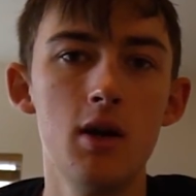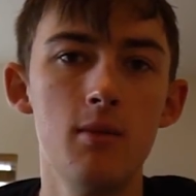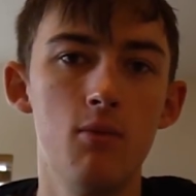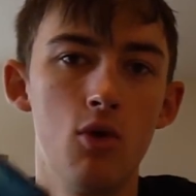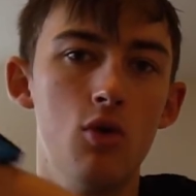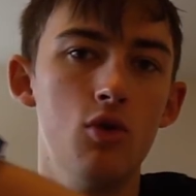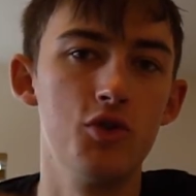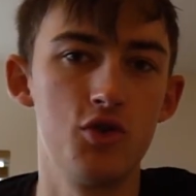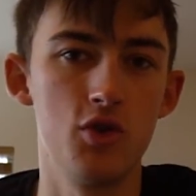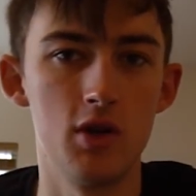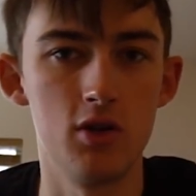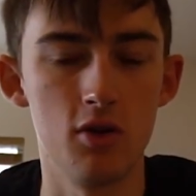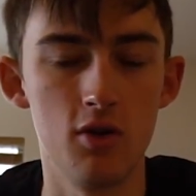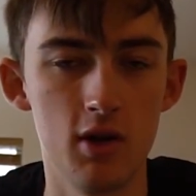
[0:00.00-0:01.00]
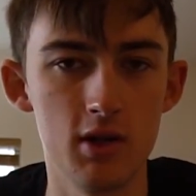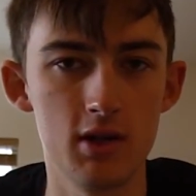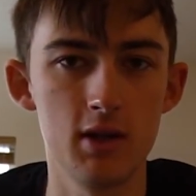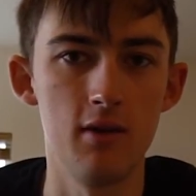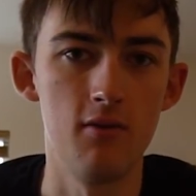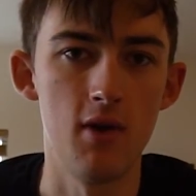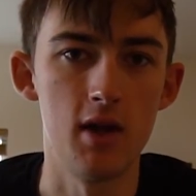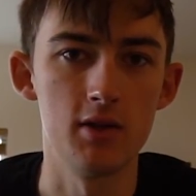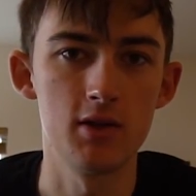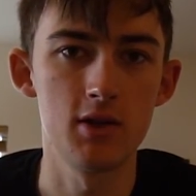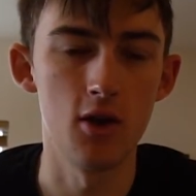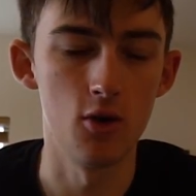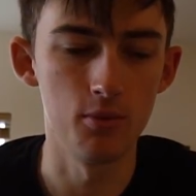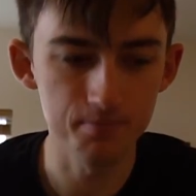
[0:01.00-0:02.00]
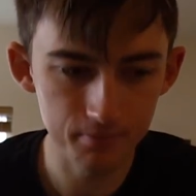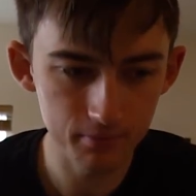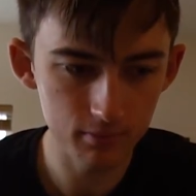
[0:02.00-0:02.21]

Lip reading: more ultra endurance events. So